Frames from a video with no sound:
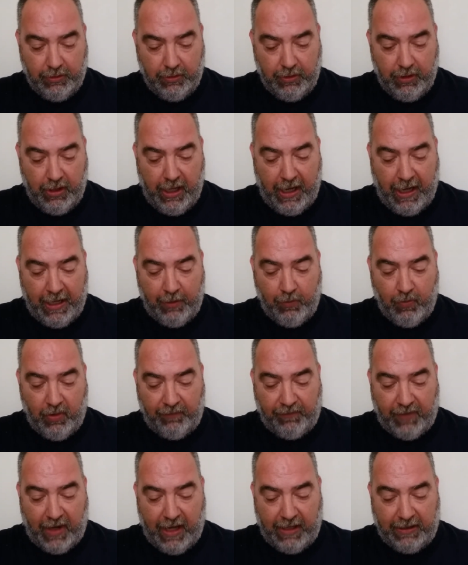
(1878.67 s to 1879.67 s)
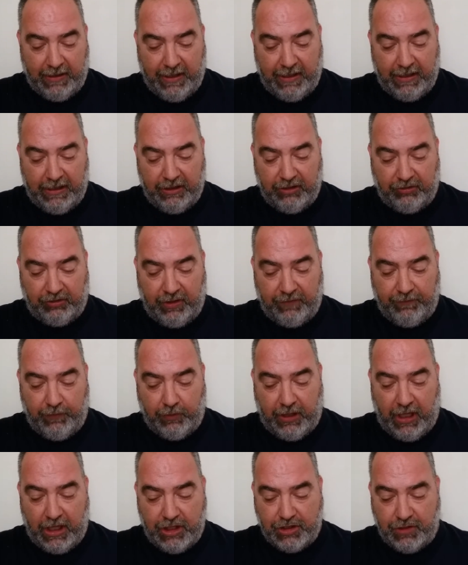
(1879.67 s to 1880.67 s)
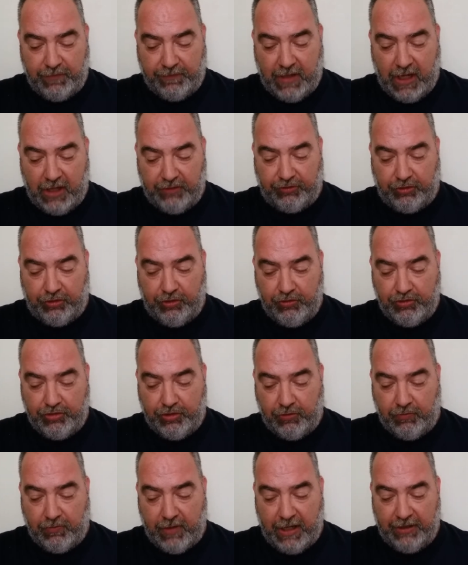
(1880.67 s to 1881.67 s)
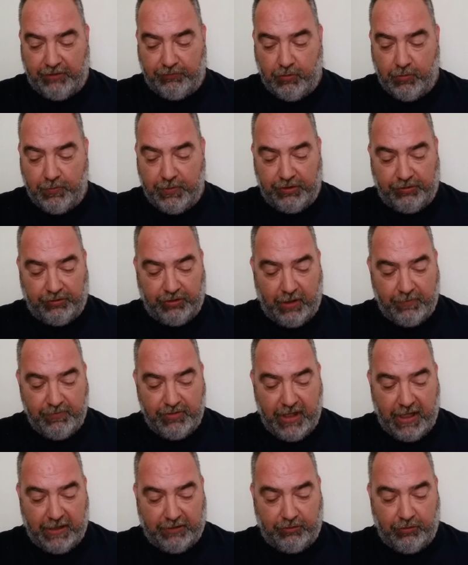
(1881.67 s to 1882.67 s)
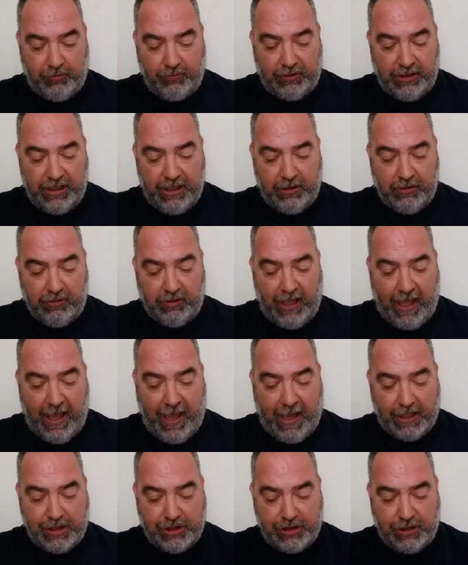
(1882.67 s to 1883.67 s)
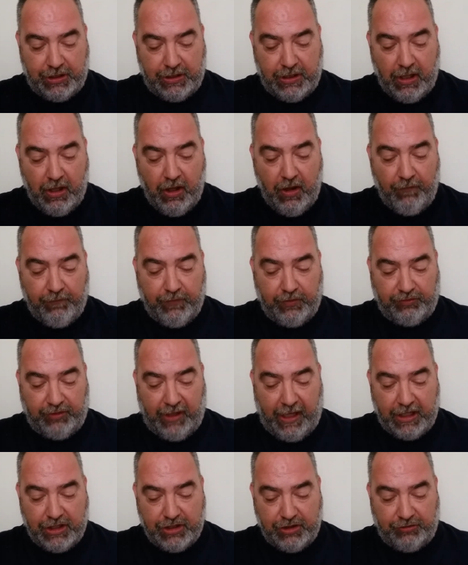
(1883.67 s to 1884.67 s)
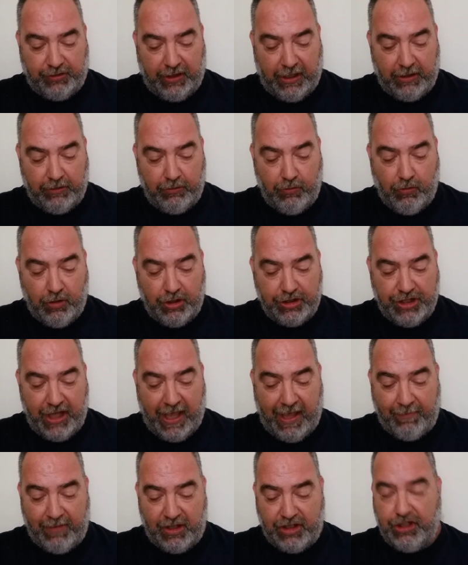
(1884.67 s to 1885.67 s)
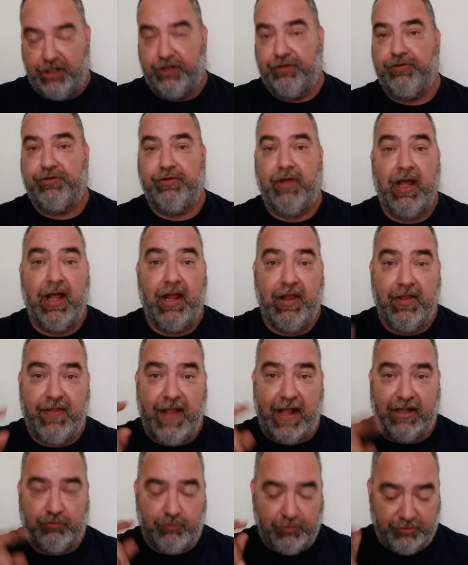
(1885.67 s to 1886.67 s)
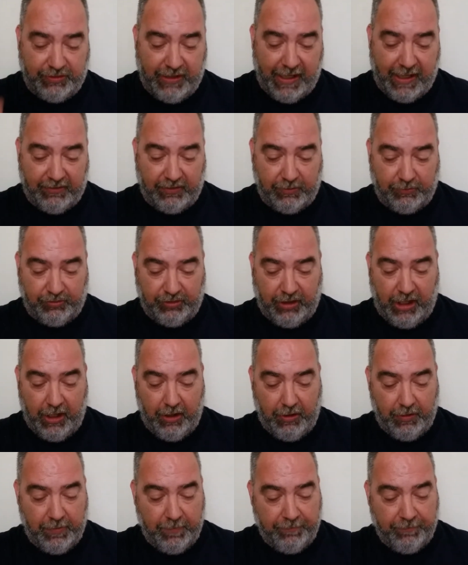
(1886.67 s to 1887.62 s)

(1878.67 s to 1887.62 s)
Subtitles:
Anyone violating this invocation of constitutional rights will be subject to legal action for sanctions and or damages. That's what has them scared.